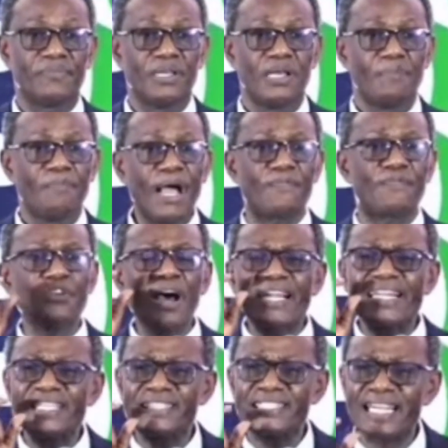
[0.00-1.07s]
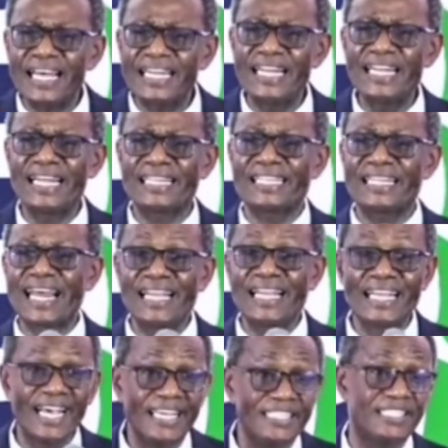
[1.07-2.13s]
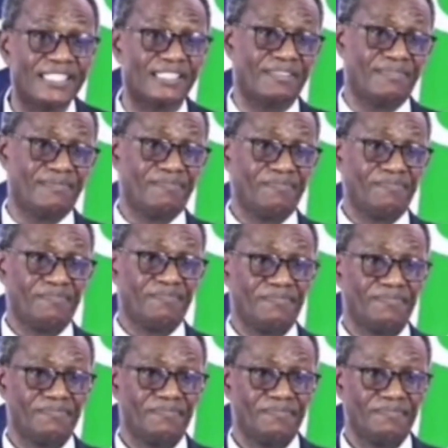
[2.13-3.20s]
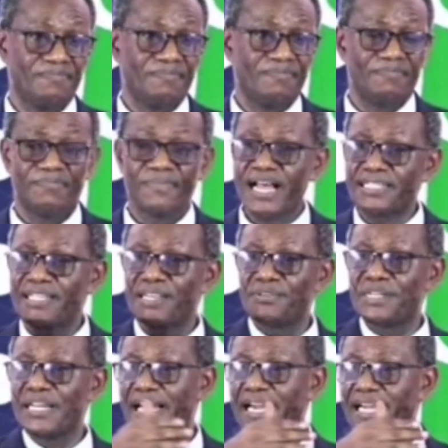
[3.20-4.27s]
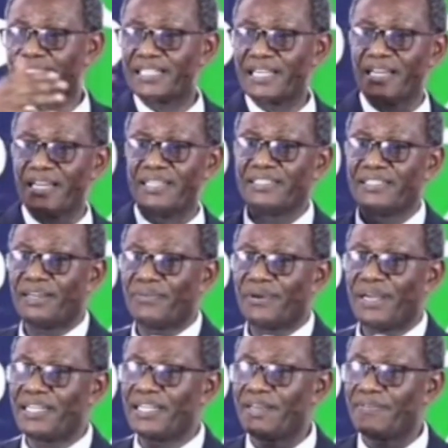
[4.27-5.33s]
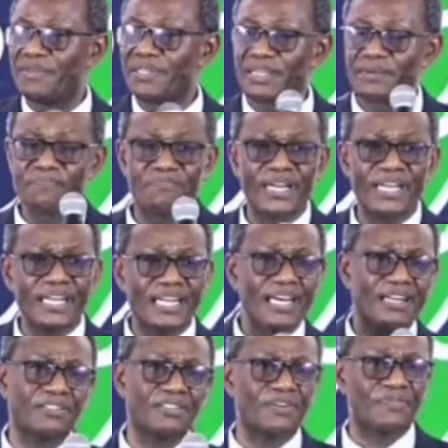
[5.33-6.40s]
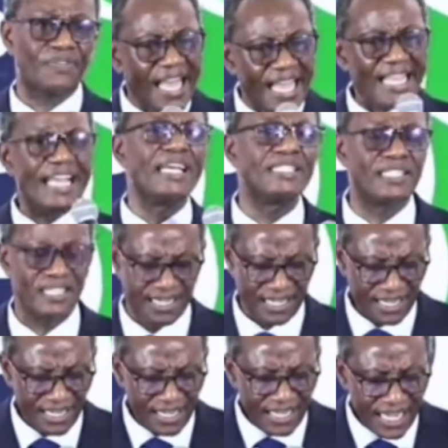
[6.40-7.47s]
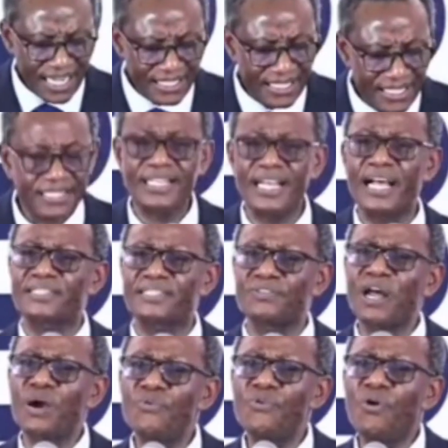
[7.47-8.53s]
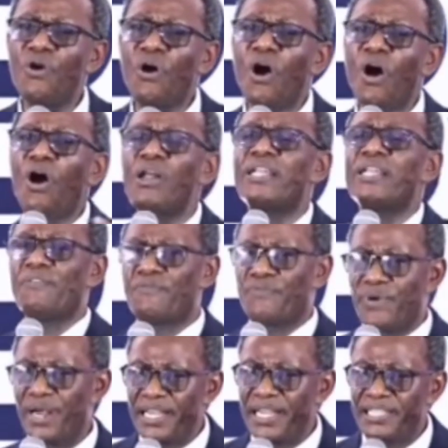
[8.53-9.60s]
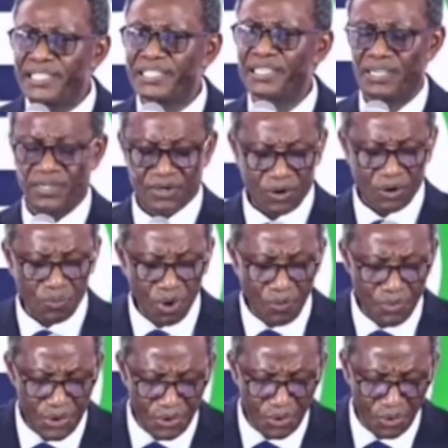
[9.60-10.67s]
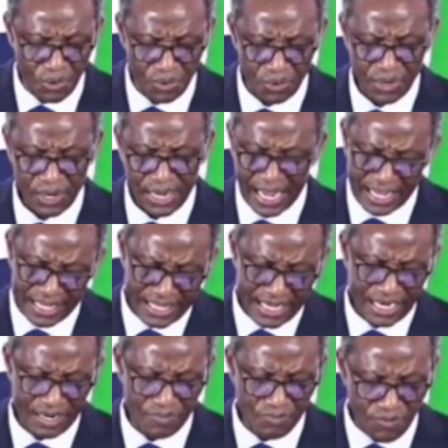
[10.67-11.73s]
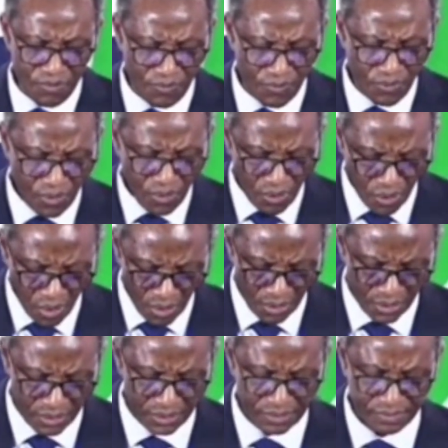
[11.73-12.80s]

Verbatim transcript: But if you don't understand anything, engage. As the youth director, the way they've been bringing a lot of engage. Let's discuss so that we all leverage on what we know and then move on.